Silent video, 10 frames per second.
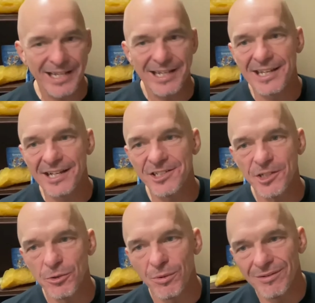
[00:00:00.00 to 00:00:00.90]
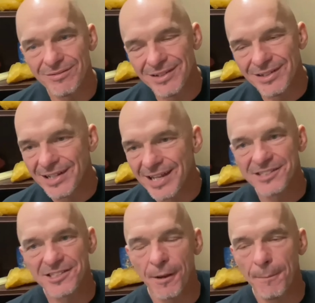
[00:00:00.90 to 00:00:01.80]
can get you
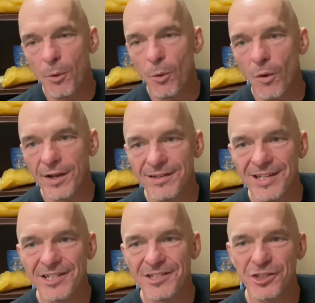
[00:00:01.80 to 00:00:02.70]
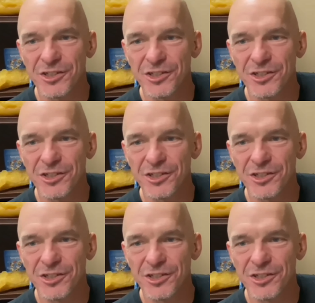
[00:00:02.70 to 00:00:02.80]
at some point, get you